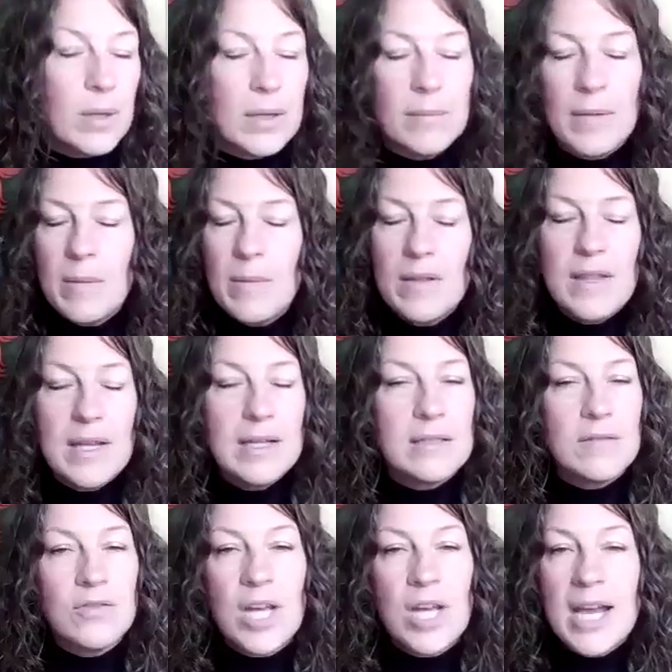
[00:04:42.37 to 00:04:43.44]
but maybe
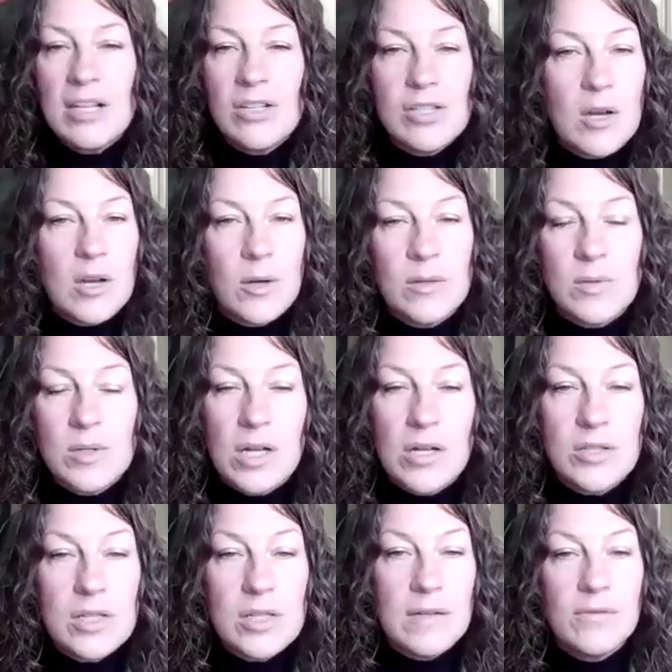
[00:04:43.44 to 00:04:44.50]
things have changed,
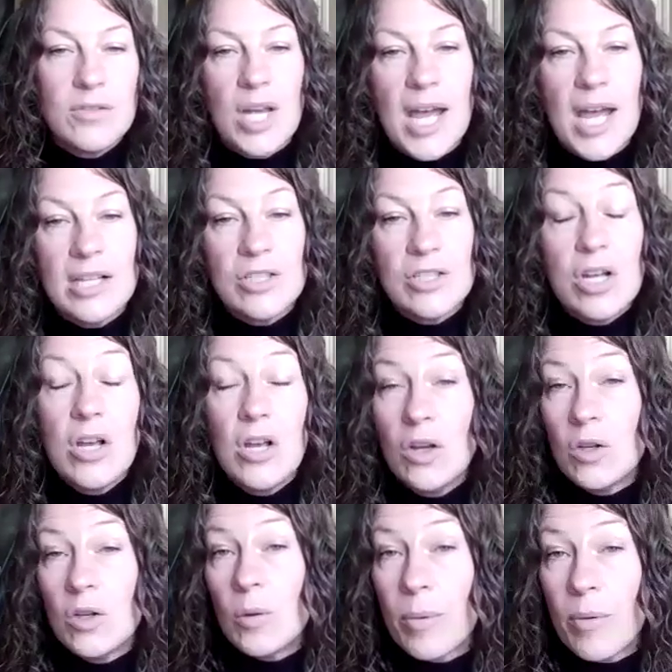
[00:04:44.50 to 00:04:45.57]
circumstances have changed,
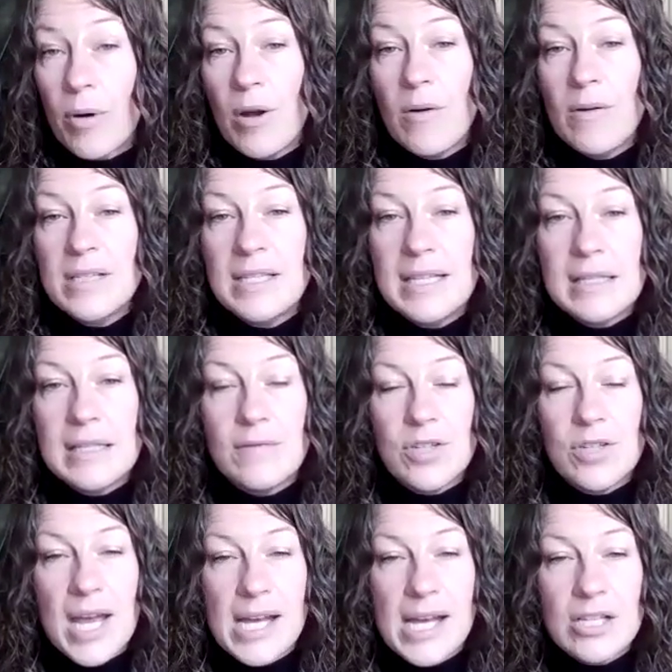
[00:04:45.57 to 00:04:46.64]
your priorities
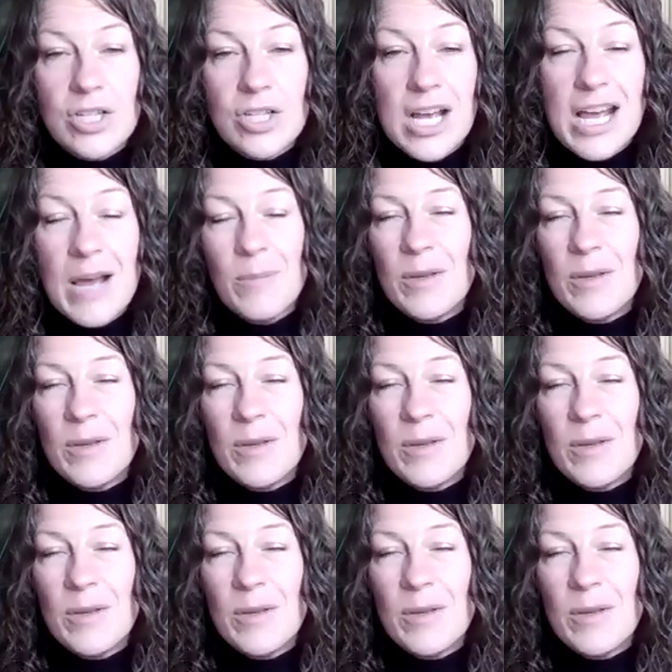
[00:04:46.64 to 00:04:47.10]
have changed.